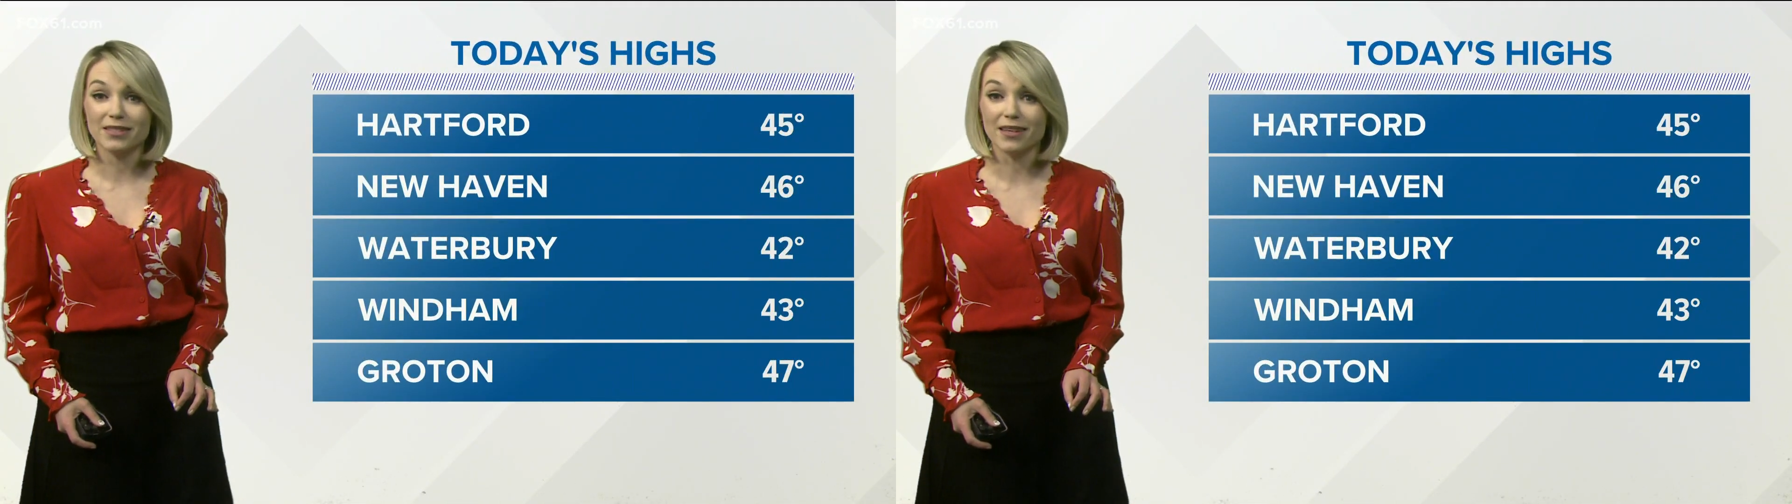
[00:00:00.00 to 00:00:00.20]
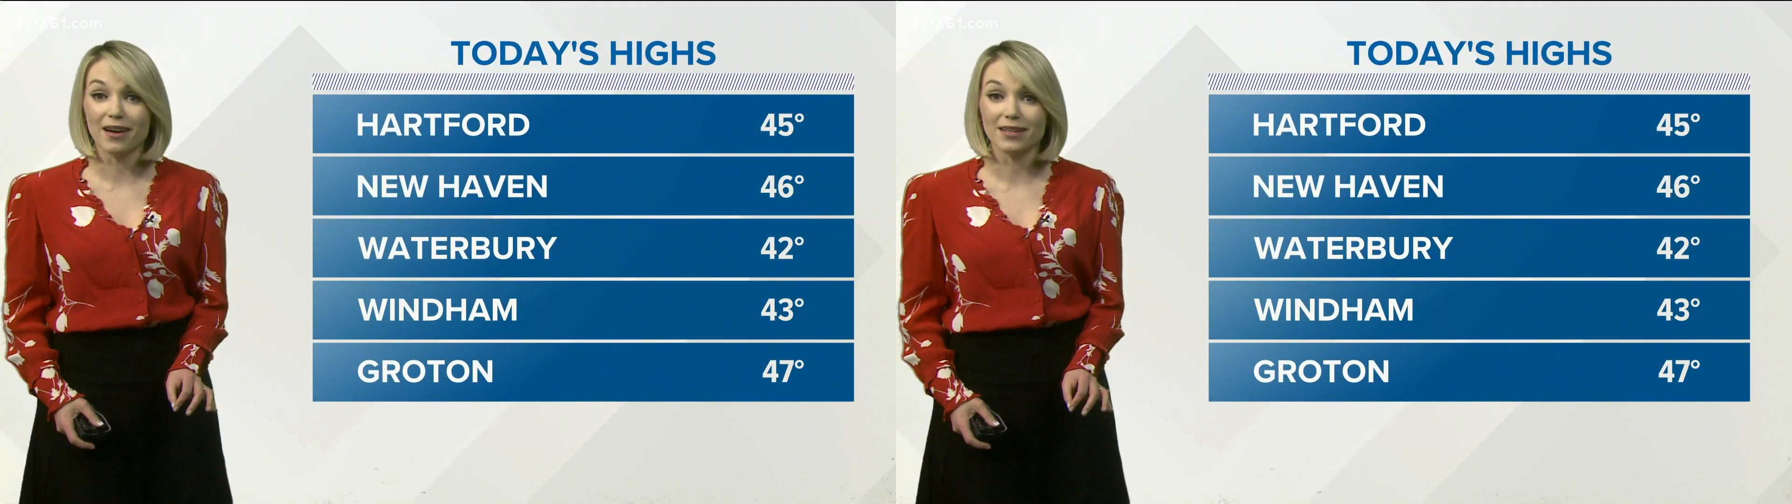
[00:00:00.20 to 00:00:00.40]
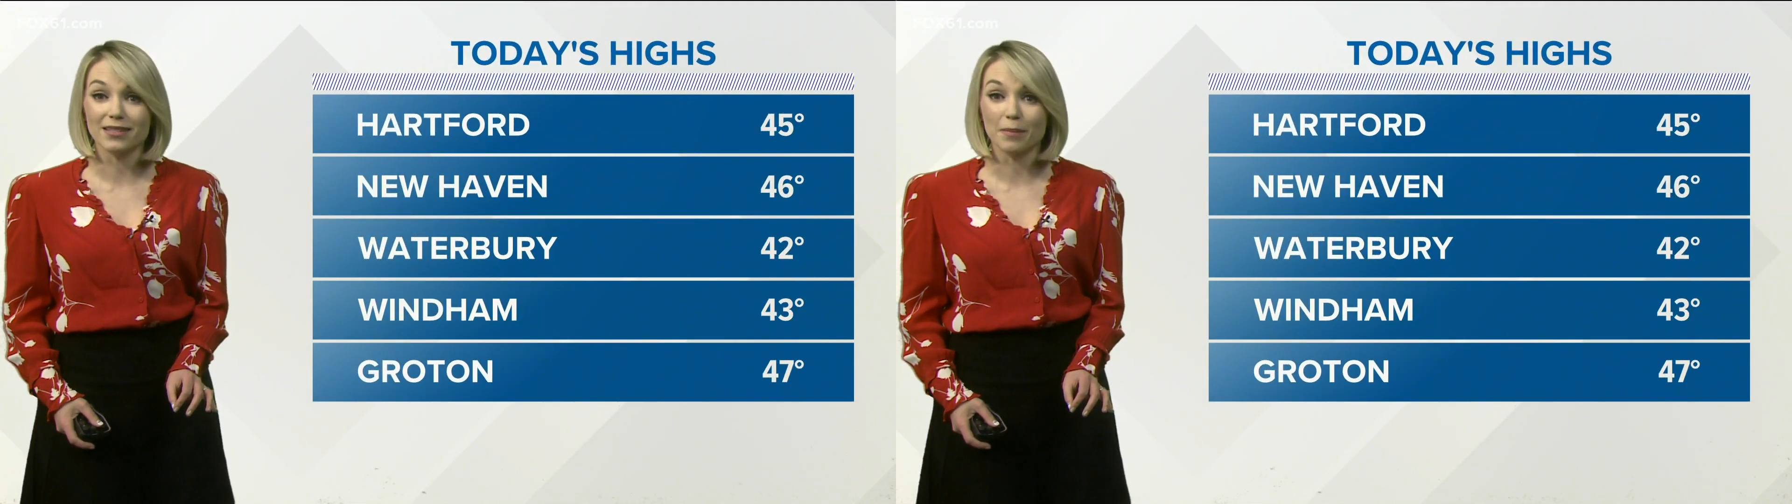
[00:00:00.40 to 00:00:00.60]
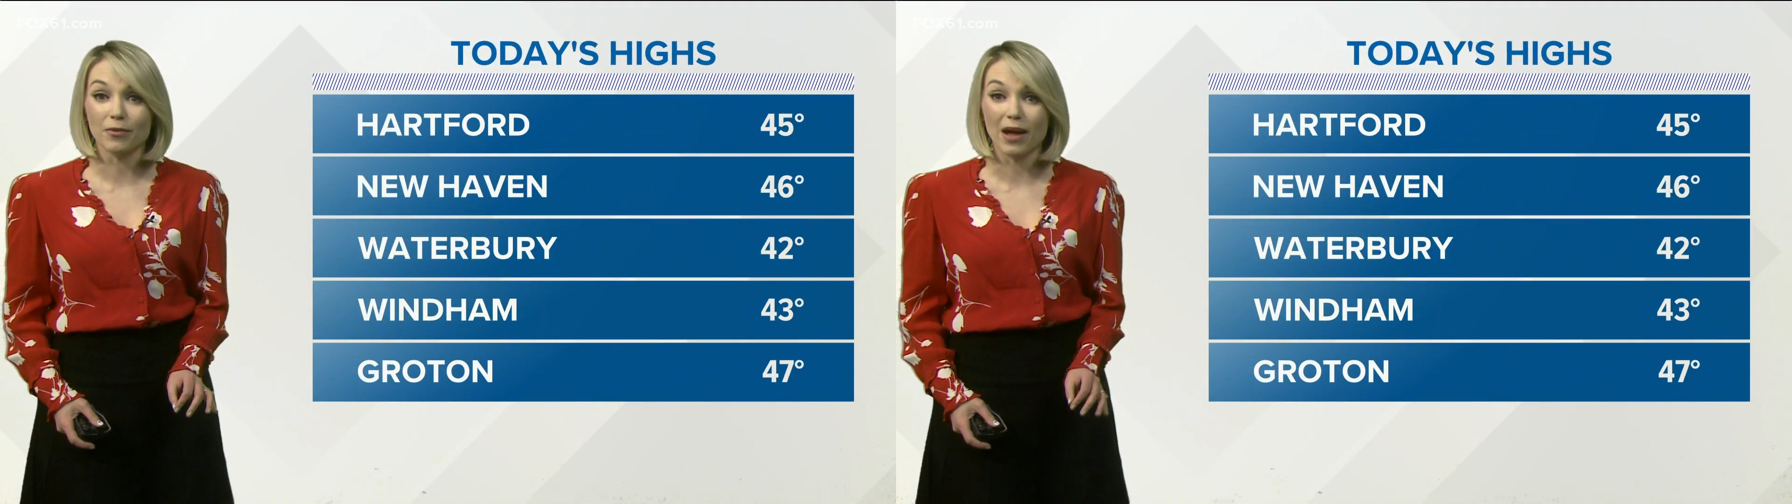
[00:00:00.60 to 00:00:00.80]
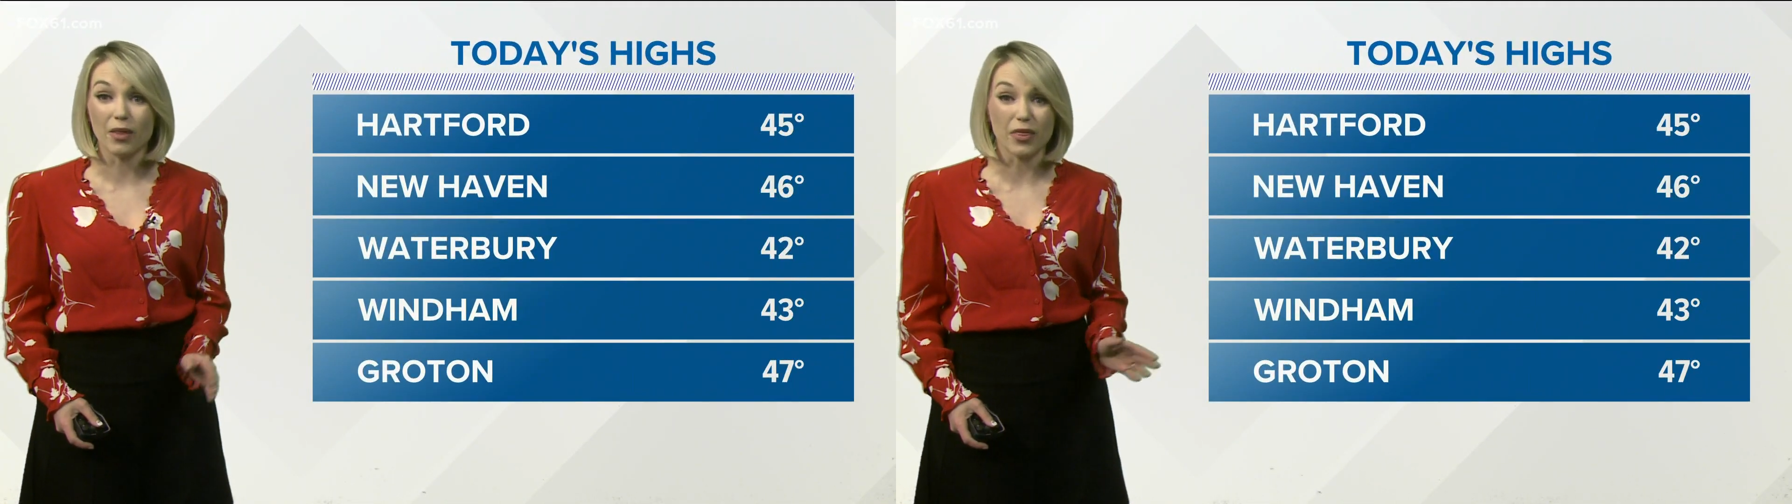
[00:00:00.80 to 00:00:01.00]
see gusts up
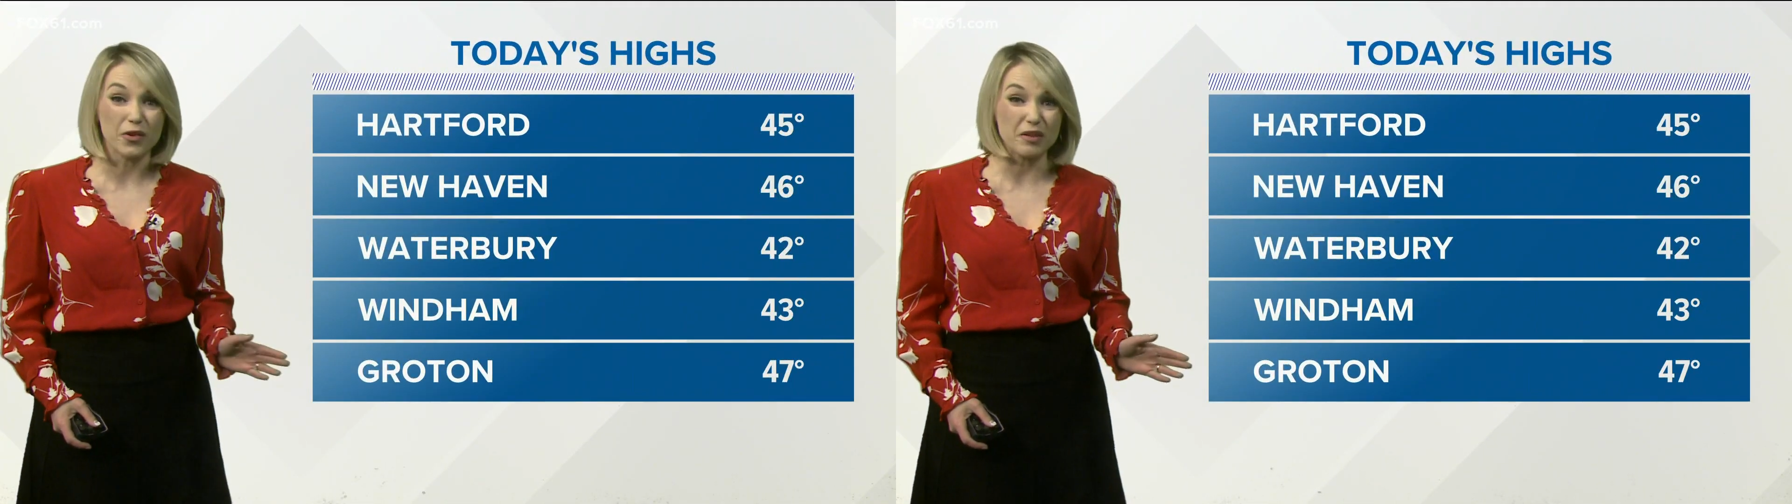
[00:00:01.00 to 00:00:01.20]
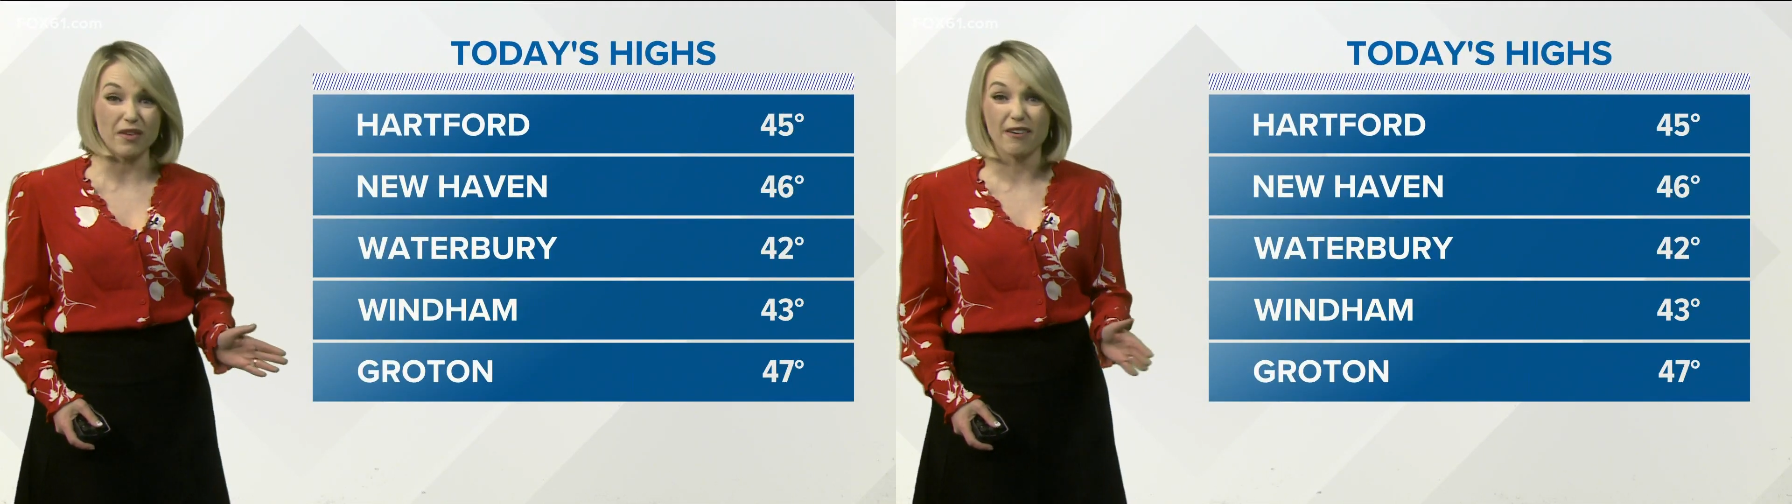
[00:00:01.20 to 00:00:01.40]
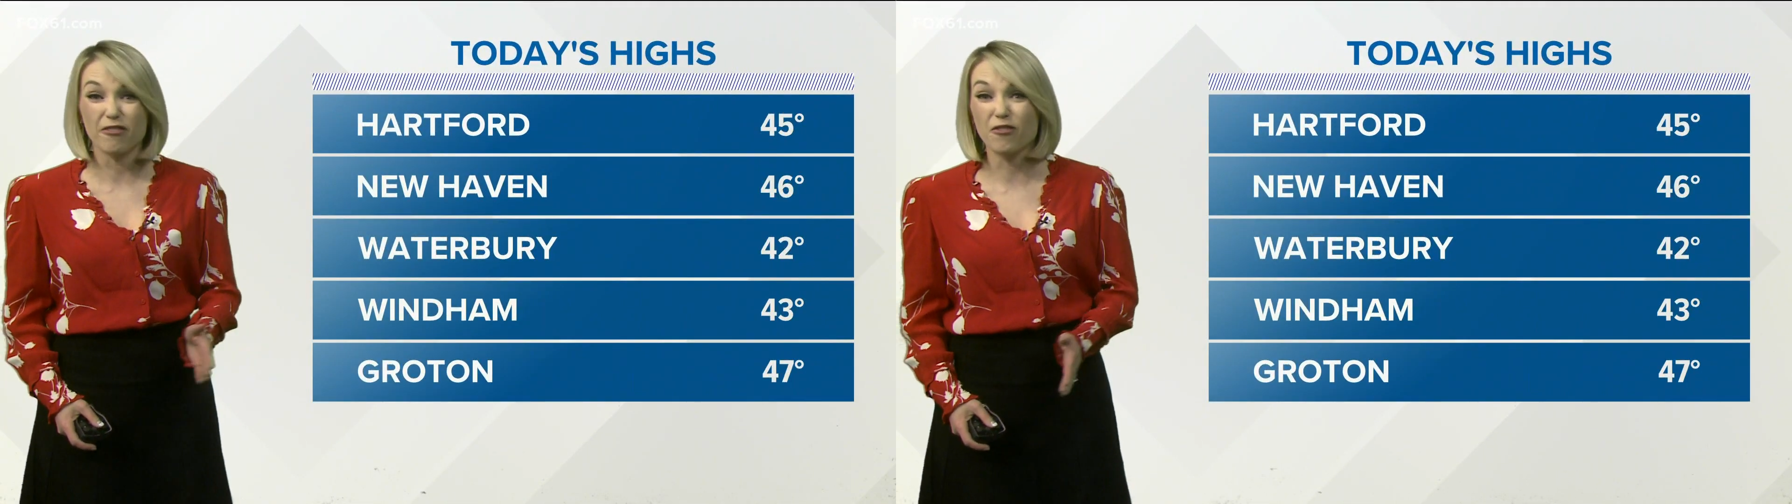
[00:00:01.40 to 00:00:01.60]
around 35,